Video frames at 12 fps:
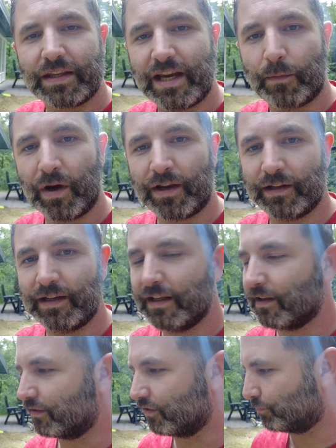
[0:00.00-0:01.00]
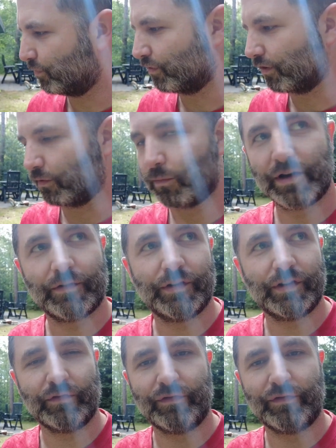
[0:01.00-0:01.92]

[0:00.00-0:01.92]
yeah, what I did, I just put on the 100